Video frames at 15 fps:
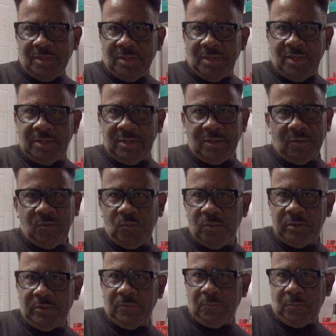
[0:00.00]
And they're going to
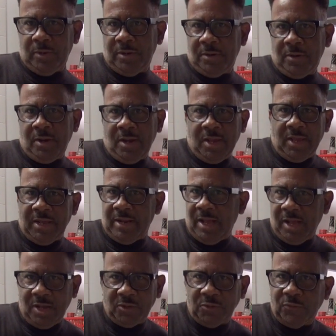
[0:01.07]
wonder where and
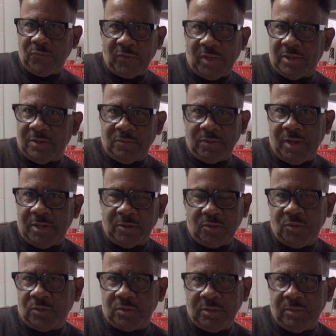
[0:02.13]
how you found out how to
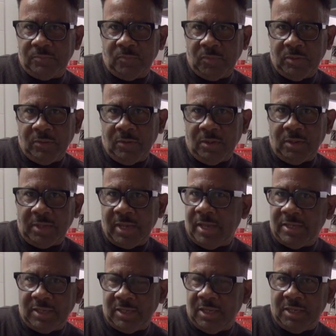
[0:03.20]
cook them
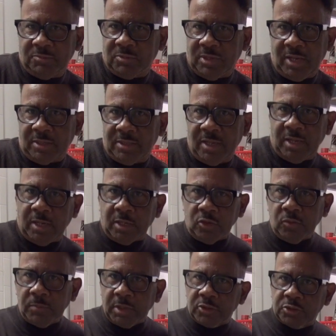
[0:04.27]
candy yams like that. And
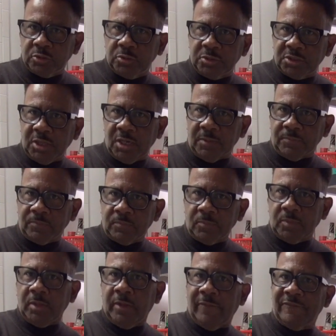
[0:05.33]
you make sure you tell them.
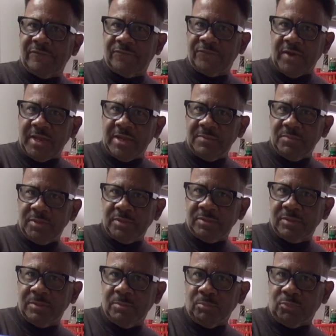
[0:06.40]
Famous
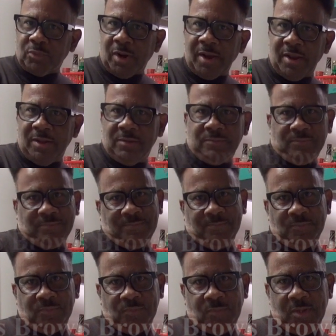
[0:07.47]
Brown.
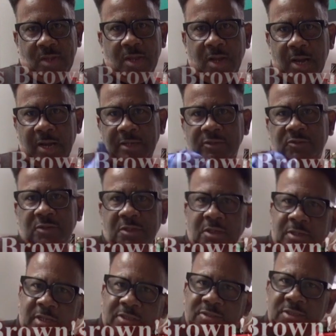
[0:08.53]
Alright, see you
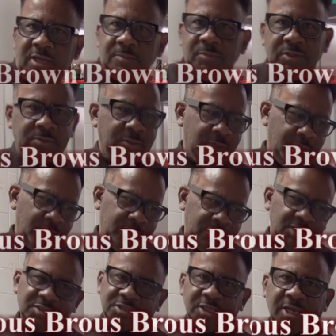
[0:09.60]
next segment.
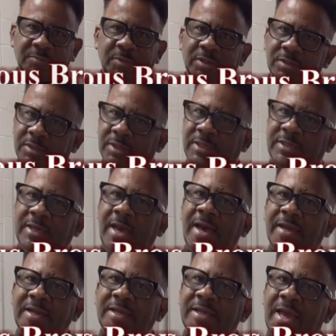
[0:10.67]
This segment,
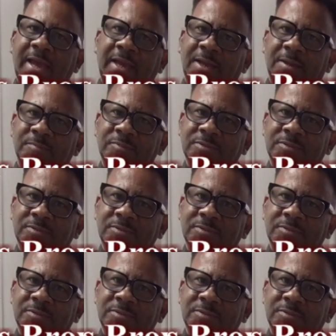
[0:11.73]
candy yams.